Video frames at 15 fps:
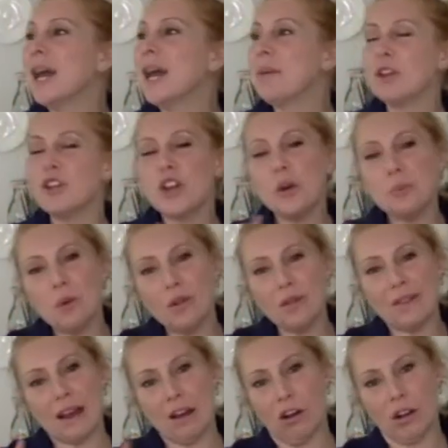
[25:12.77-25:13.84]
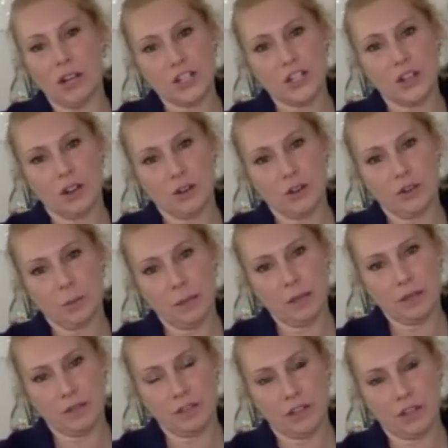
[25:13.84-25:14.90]
You don't want that high shine on a piece
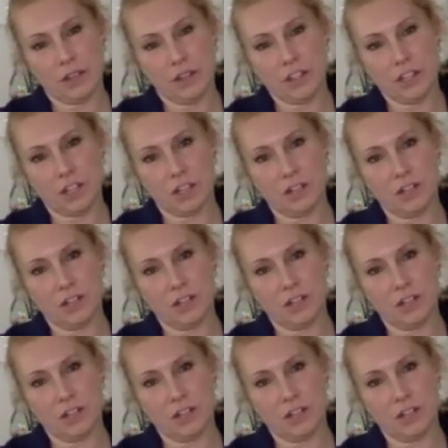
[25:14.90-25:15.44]
of furniture.